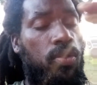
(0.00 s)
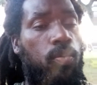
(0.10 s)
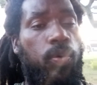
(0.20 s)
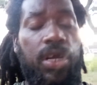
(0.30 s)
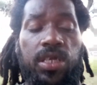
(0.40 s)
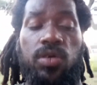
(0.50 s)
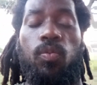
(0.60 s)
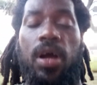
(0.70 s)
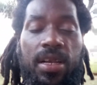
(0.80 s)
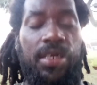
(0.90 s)
The reason
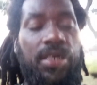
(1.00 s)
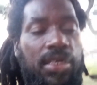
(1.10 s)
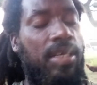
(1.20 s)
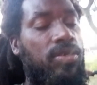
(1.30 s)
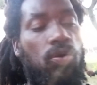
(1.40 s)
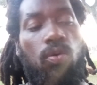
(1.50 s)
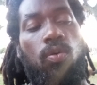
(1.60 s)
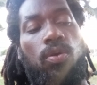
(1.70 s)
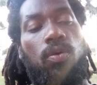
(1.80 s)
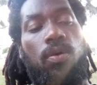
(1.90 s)
why these things are
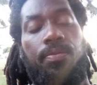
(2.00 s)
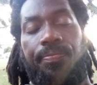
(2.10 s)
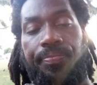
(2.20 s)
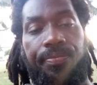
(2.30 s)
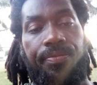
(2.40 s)
going on,